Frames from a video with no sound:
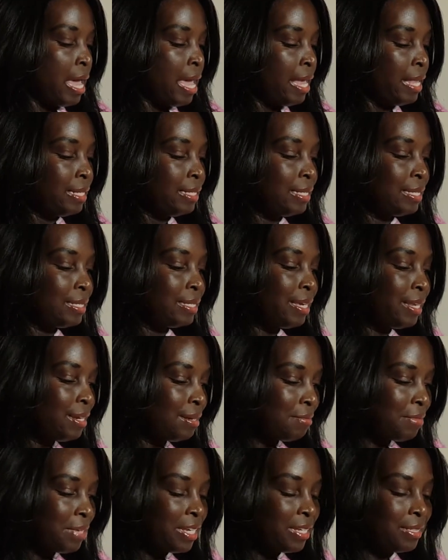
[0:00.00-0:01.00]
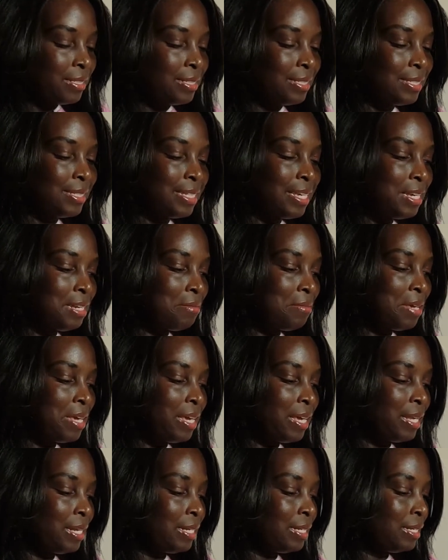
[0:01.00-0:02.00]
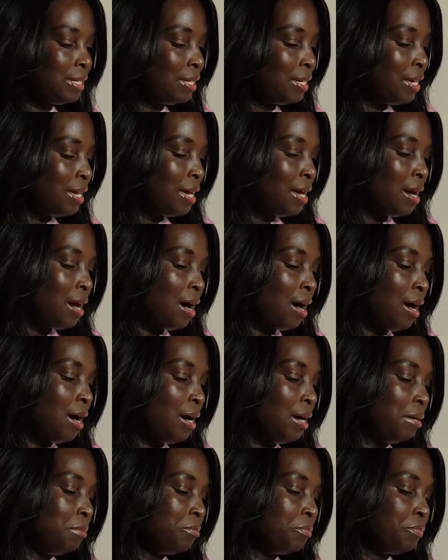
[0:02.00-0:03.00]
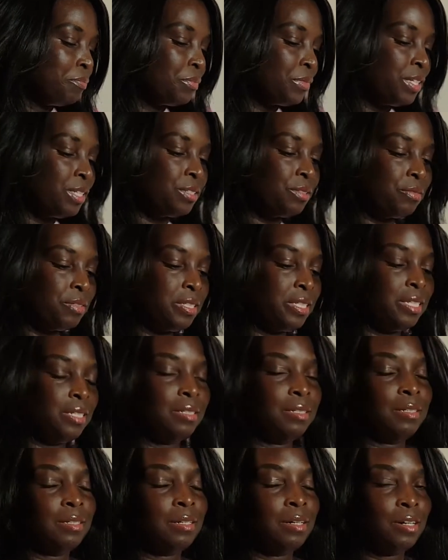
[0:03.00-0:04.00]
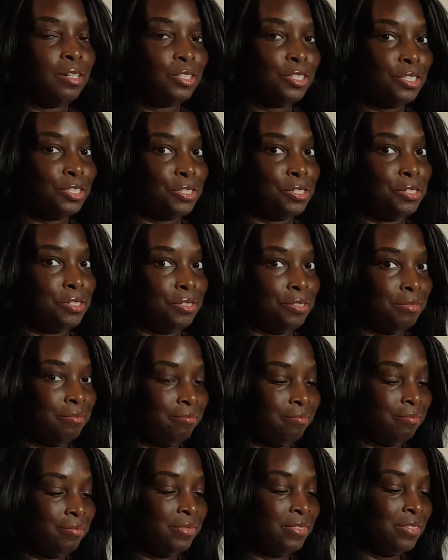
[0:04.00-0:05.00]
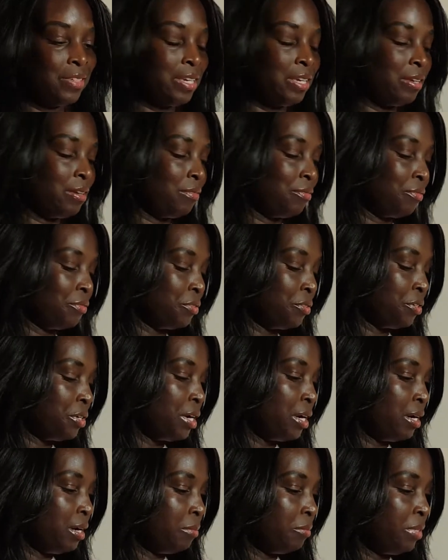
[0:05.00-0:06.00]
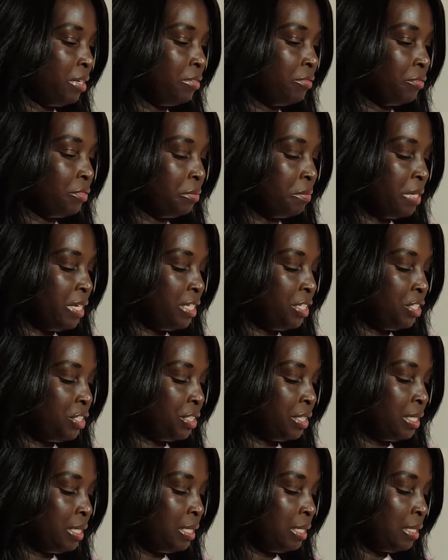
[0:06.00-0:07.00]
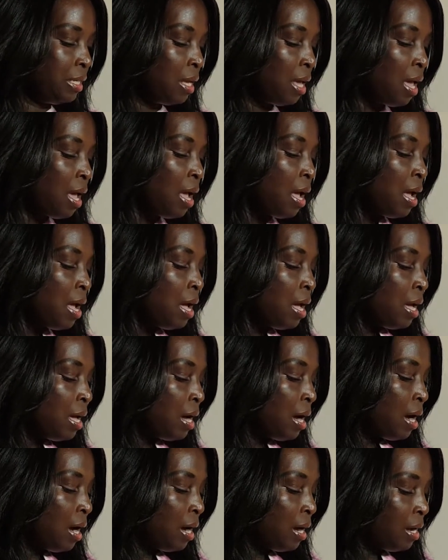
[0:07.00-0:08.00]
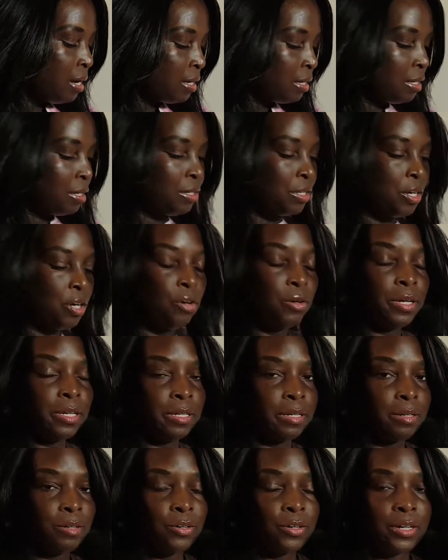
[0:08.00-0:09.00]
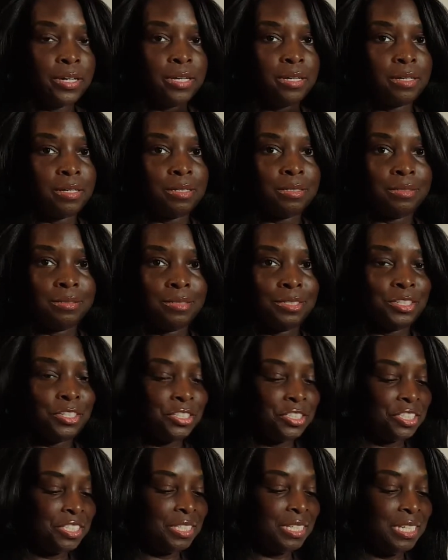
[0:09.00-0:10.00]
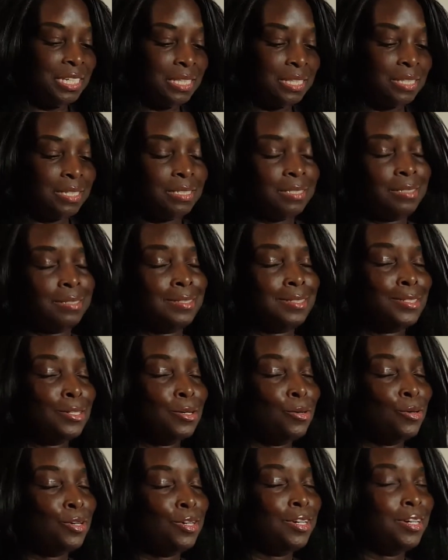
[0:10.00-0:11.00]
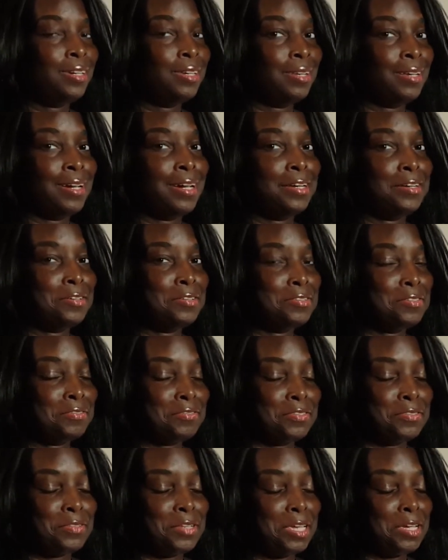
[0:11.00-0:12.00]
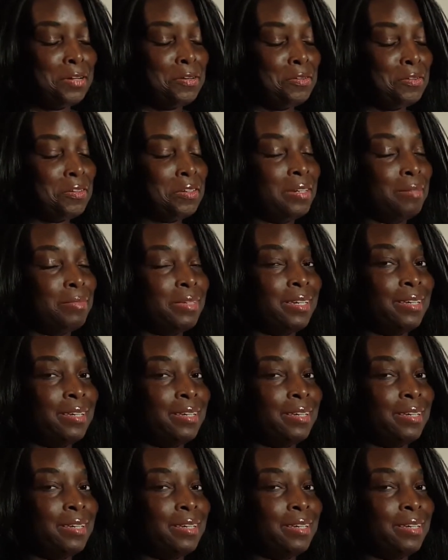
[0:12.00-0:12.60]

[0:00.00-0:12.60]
And cinnamon. Cinnamon is really good also for inflammation. Coconut oil, you can just eat this. It's so good. I don't know if you like coconut.